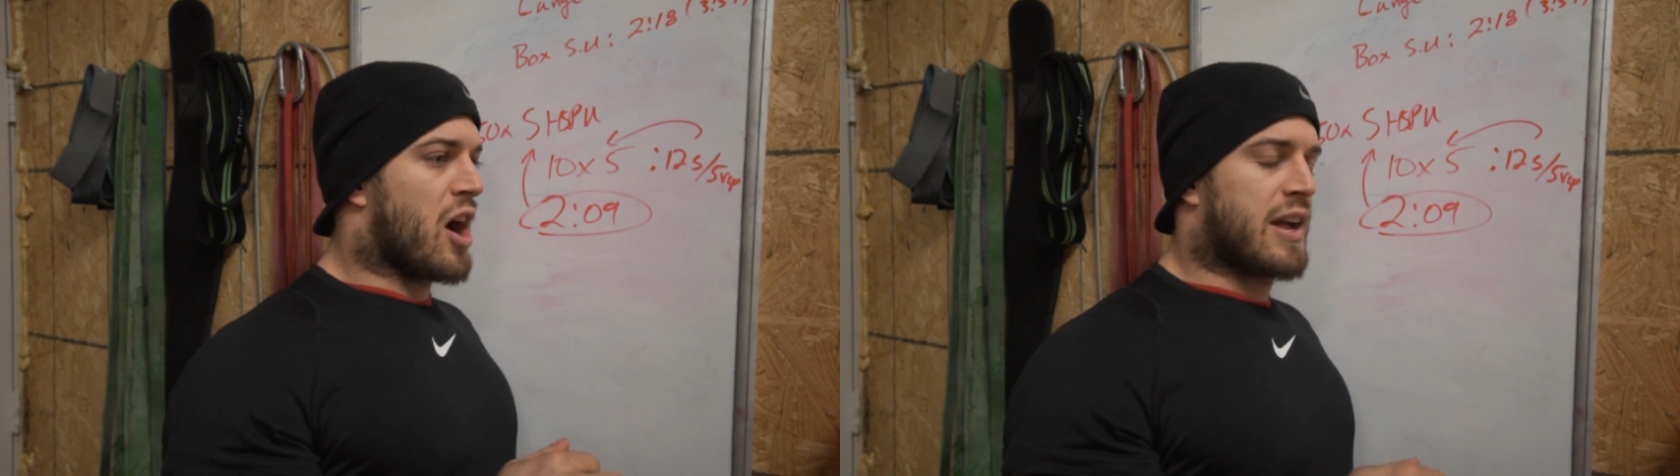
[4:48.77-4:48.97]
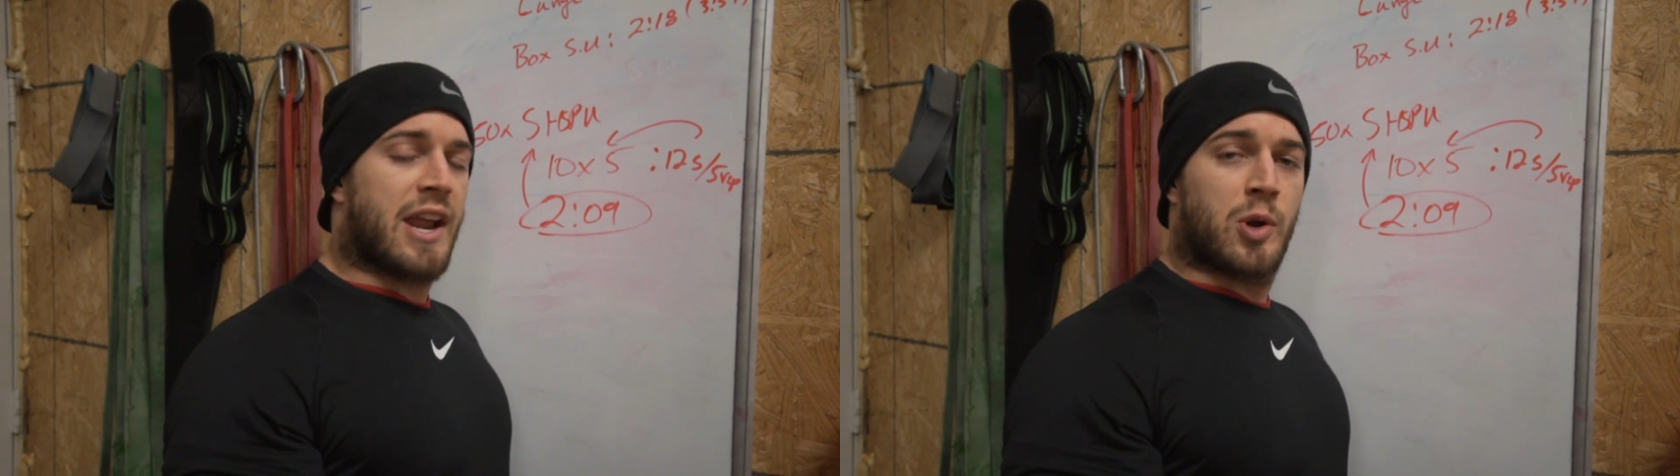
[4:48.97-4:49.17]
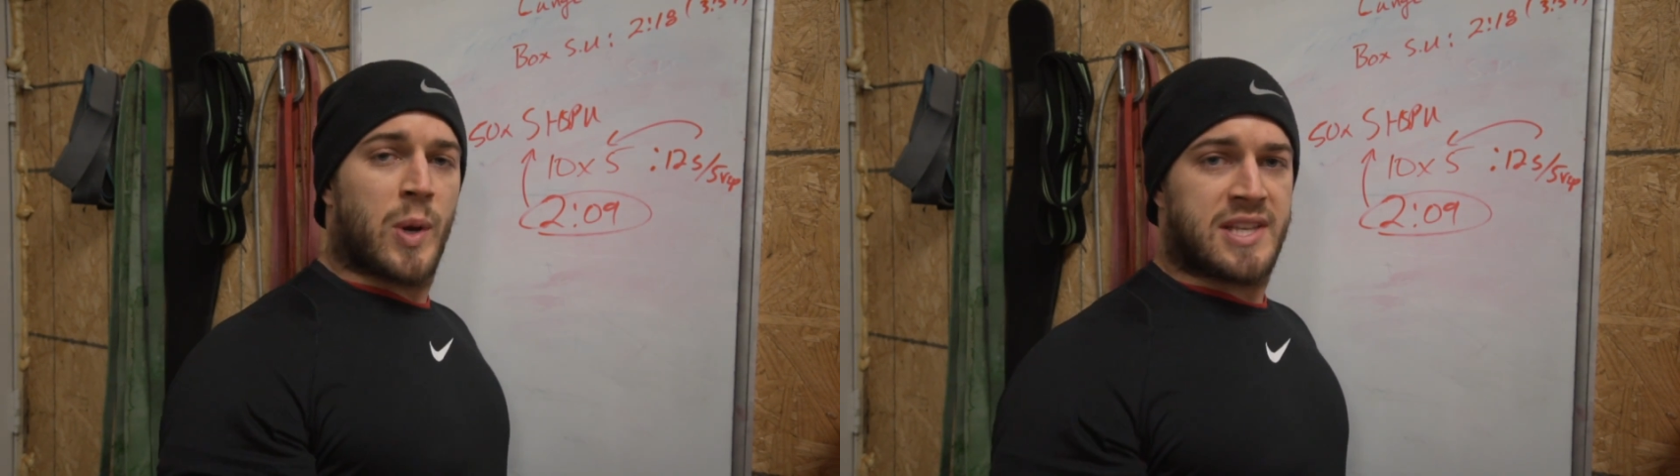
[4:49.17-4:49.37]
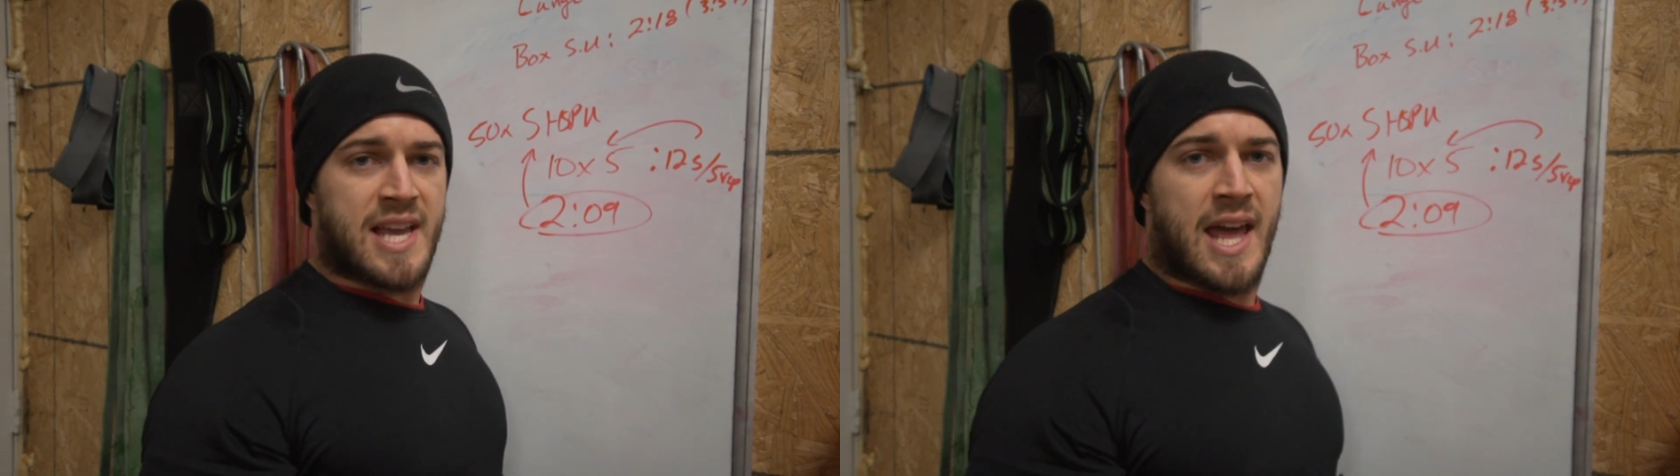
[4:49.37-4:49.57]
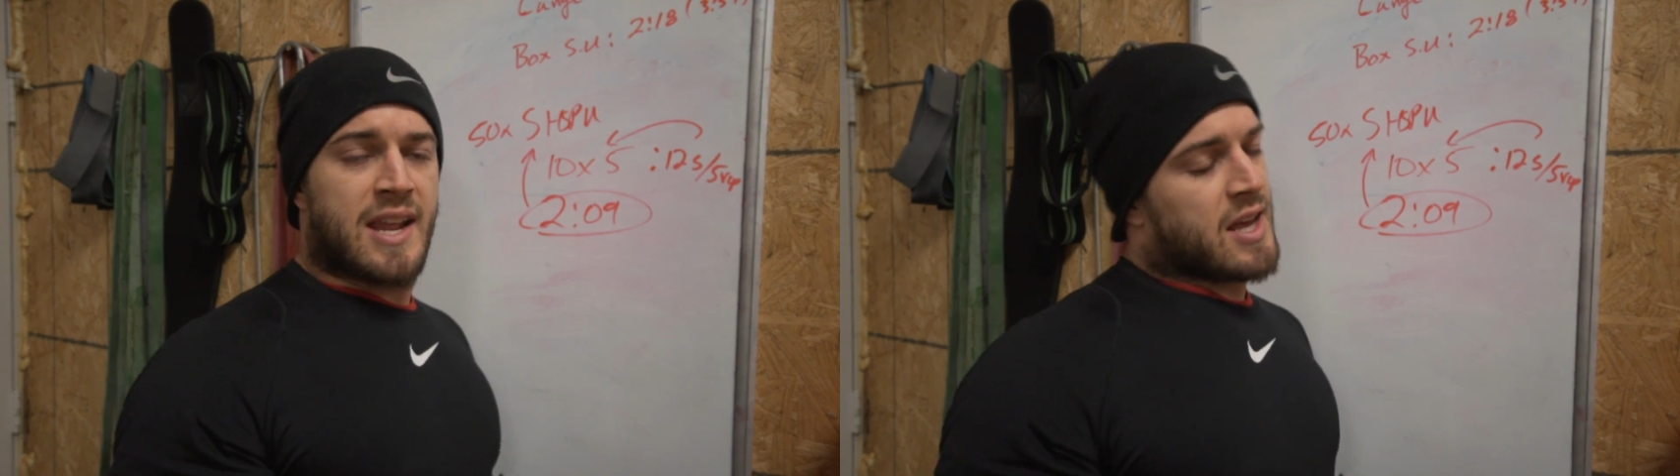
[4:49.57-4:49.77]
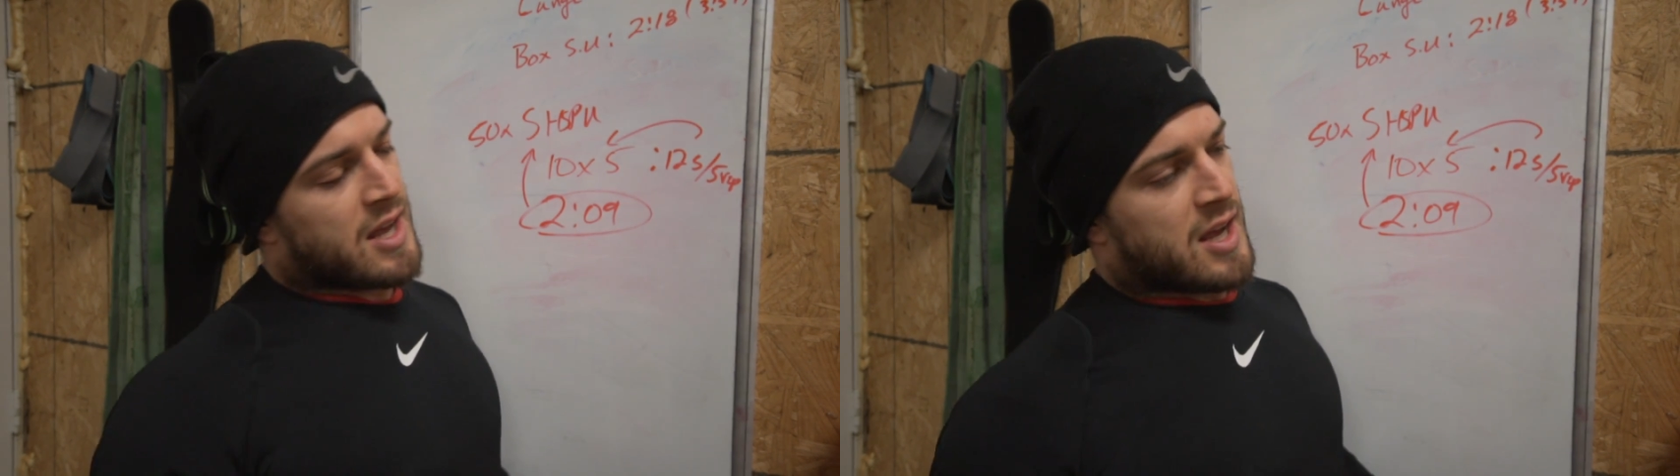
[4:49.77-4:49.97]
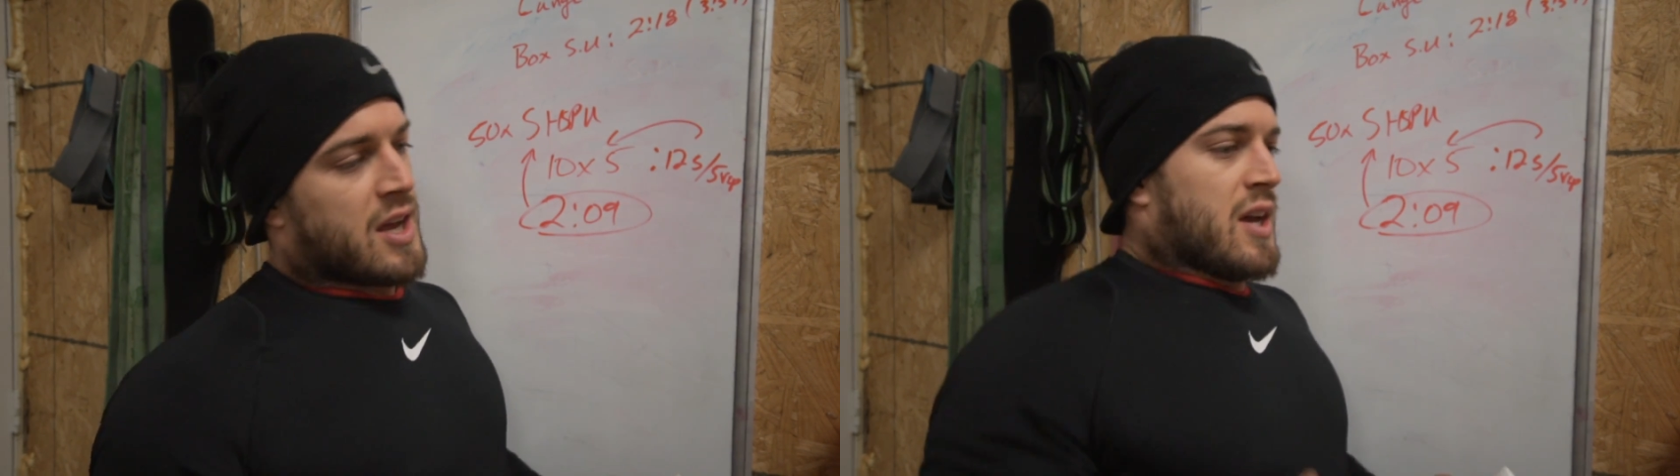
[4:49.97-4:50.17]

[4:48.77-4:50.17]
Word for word: knock out a quick set,